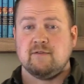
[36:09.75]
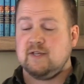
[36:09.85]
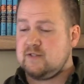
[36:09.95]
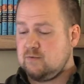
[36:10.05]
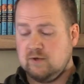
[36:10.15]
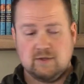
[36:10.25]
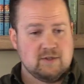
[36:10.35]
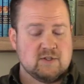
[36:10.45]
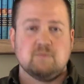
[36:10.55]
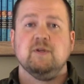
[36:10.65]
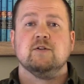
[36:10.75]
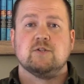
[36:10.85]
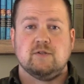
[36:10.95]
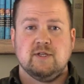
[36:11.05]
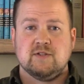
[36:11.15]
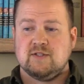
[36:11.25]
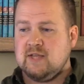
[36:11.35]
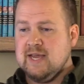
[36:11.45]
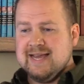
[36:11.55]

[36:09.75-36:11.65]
and that's what the spiritual is.